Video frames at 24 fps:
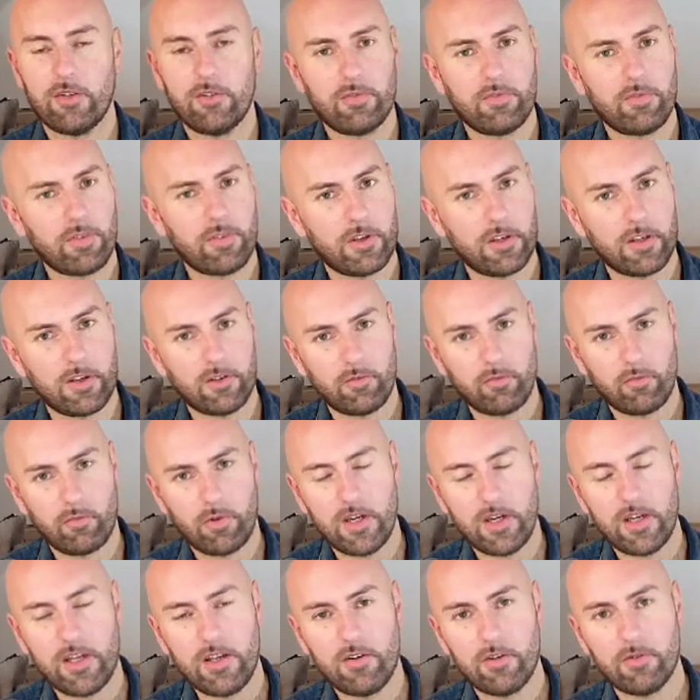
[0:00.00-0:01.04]
for
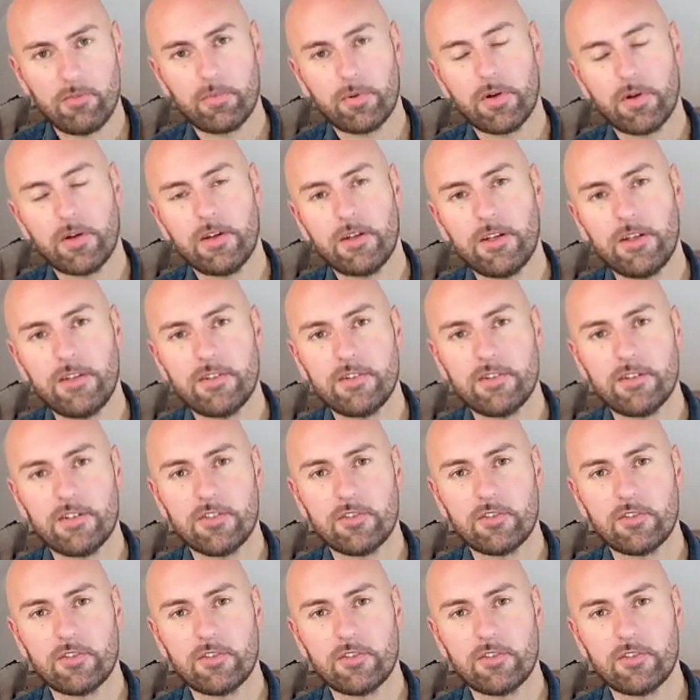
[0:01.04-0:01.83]
really good prices,